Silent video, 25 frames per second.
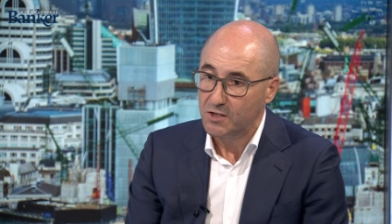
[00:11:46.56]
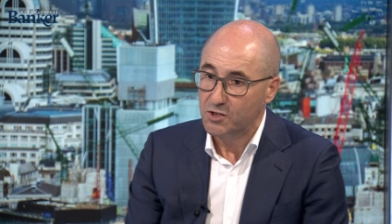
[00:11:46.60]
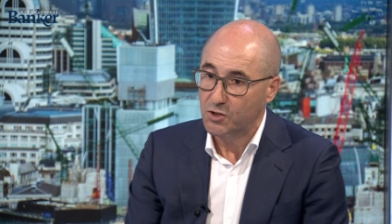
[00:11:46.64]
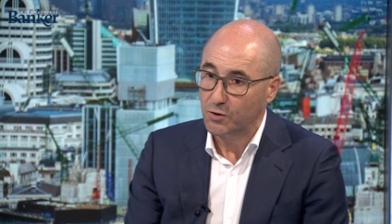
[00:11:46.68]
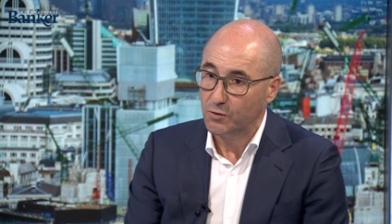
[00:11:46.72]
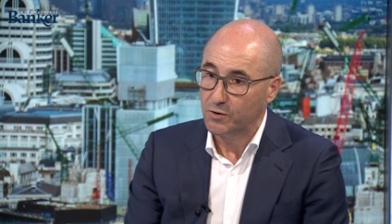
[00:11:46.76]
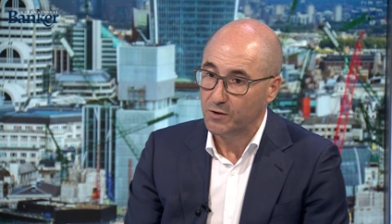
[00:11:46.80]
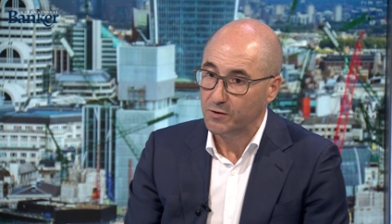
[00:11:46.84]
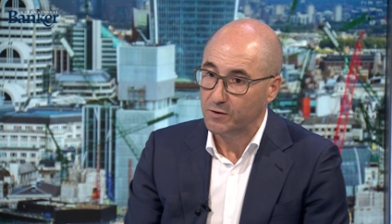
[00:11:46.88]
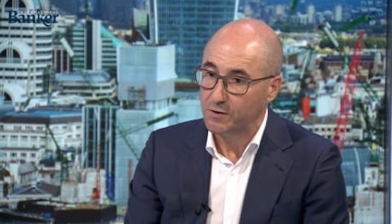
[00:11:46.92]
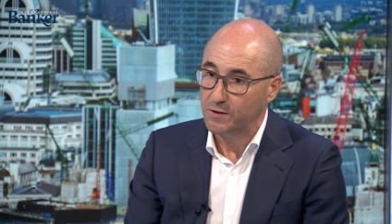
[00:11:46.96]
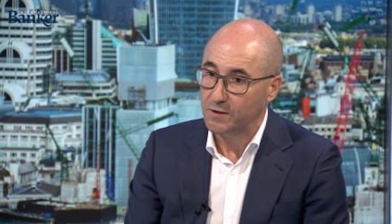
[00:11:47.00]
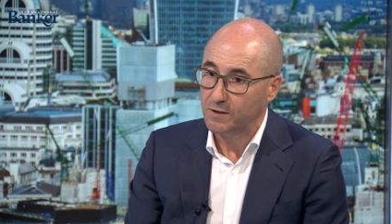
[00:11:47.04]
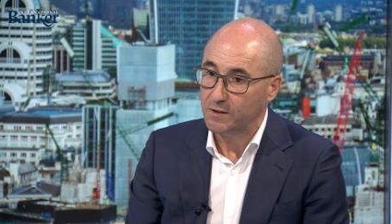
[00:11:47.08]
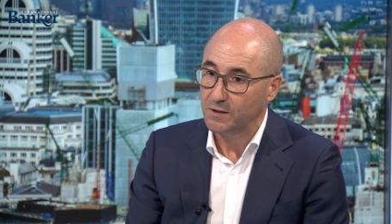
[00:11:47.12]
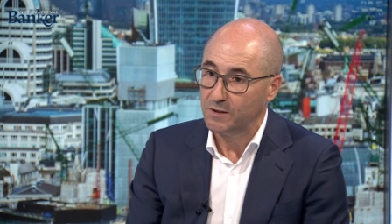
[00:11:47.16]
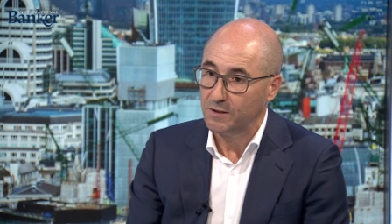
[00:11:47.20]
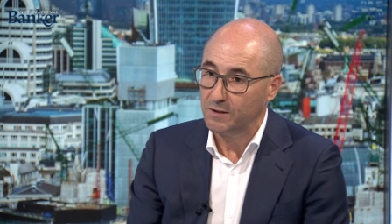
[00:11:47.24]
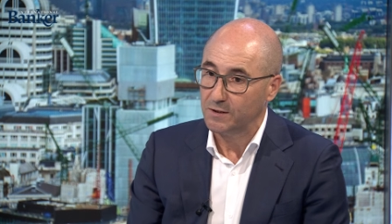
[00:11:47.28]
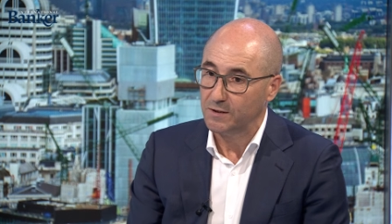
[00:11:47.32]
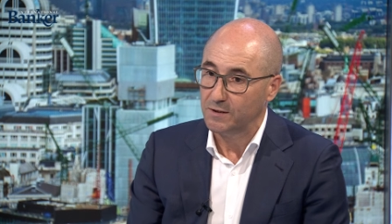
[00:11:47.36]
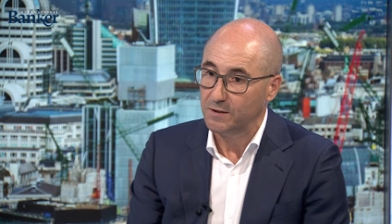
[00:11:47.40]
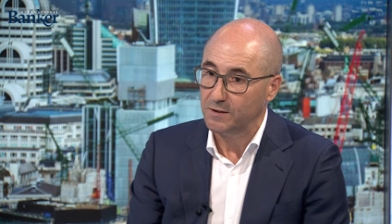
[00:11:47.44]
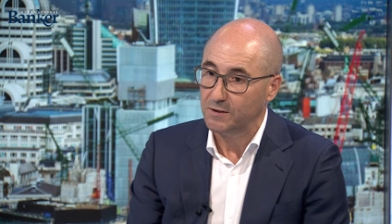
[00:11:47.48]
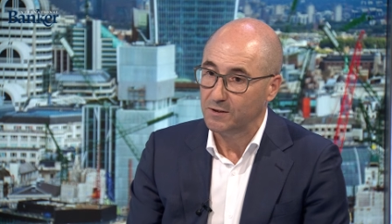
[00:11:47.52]
So the,
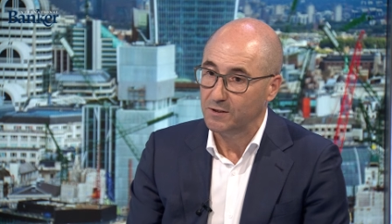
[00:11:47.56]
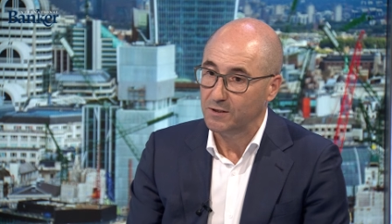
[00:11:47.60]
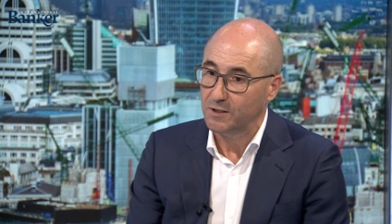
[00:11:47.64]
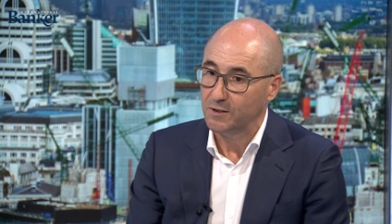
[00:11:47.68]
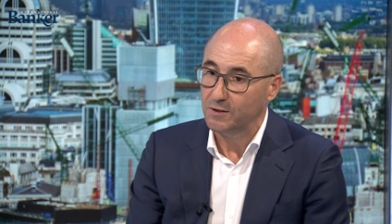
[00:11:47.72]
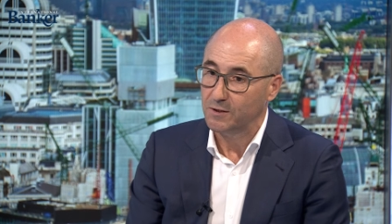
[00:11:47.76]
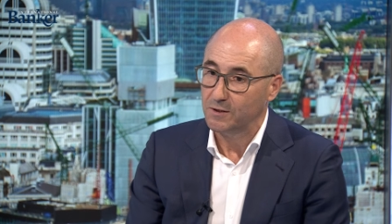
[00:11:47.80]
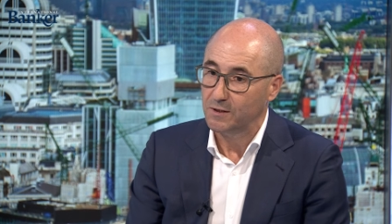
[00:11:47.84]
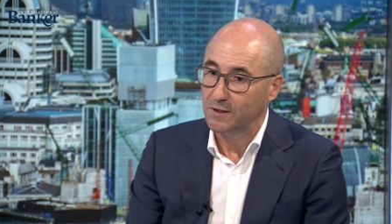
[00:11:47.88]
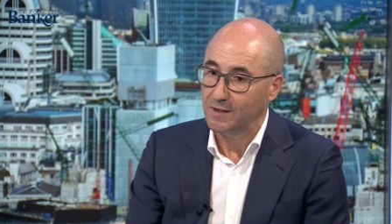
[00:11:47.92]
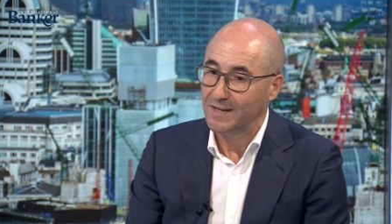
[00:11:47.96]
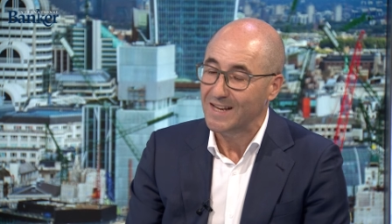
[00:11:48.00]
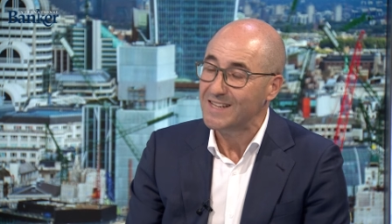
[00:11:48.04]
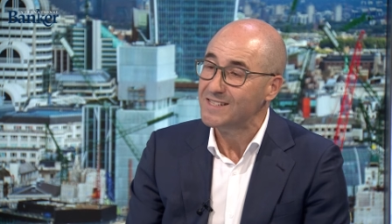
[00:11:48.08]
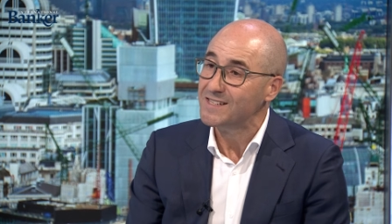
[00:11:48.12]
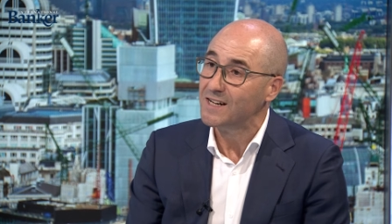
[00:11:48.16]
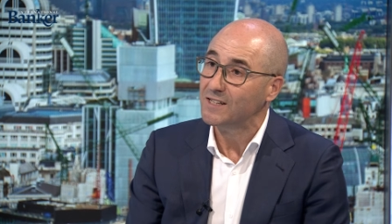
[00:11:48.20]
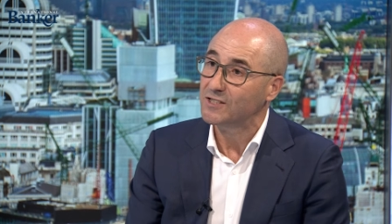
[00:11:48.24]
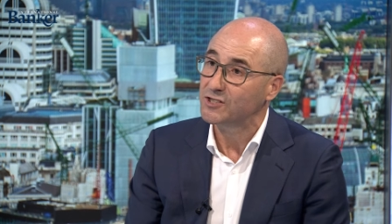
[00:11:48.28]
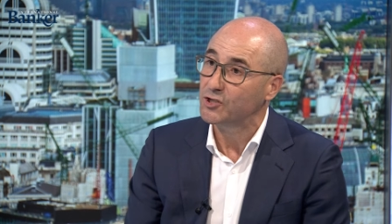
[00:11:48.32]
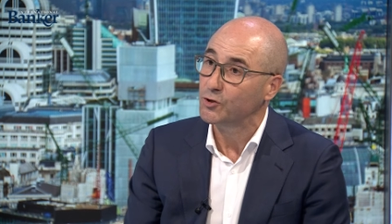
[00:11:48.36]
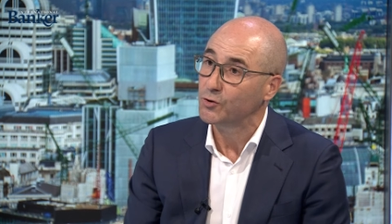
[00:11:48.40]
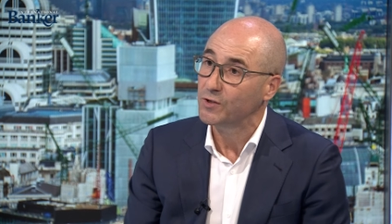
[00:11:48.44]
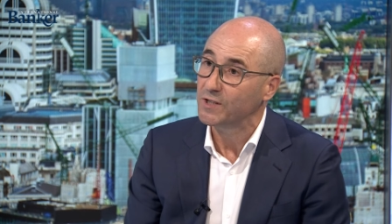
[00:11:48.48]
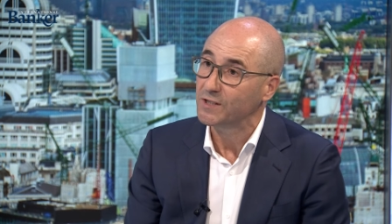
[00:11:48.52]
uh, the, less
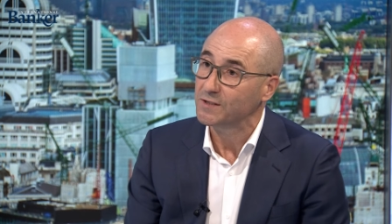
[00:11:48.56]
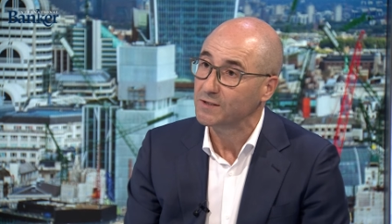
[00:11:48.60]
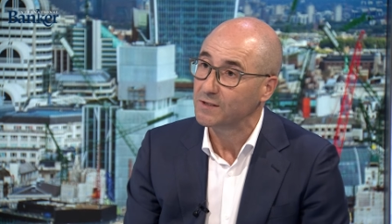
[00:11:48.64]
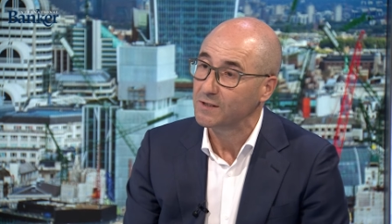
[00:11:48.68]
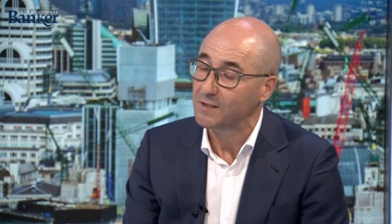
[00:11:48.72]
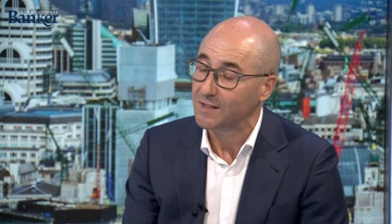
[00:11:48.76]
alternate,